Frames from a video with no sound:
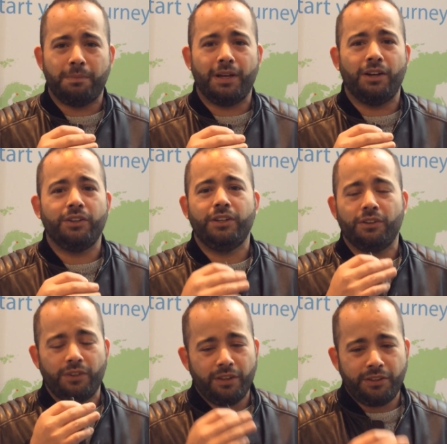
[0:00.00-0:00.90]
about you
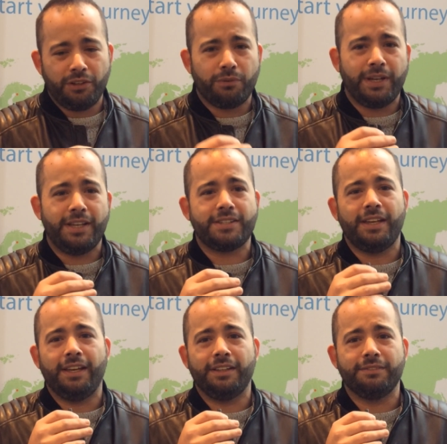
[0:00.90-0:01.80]
know theories
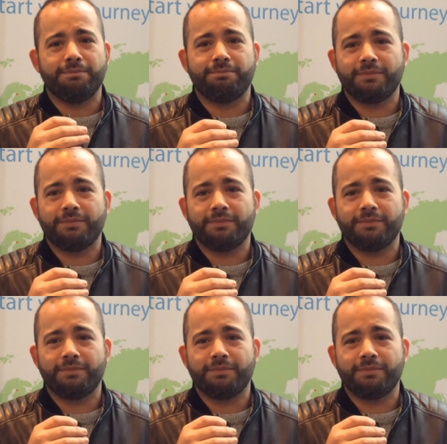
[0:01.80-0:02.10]
and,